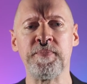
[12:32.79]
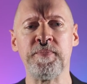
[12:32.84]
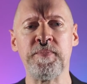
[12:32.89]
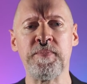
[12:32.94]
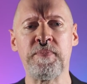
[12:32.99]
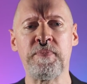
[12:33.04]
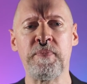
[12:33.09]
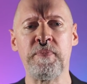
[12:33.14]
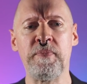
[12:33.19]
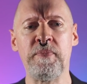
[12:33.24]

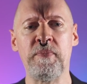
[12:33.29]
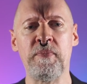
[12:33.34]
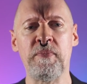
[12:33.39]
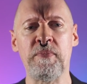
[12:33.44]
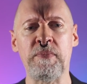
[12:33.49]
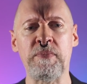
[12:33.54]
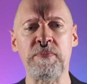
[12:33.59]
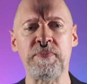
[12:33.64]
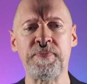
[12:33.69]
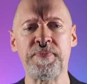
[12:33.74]

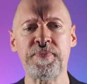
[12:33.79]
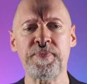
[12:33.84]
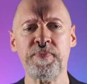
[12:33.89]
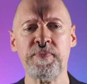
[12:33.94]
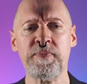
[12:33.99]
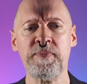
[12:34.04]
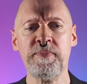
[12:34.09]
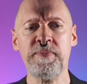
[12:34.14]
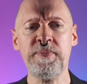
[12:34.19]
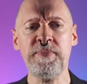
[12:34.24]

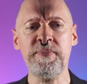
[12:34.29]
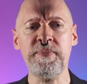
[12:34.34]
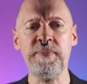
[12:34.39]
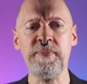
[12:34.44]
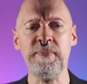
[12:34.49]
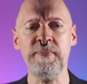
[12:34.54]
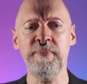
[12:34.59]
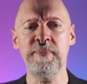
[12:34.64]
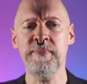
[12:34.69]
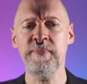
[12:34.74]

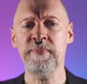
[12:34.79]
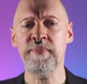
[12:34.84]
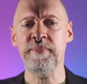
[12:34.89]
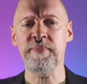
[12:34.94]
(no one is talking)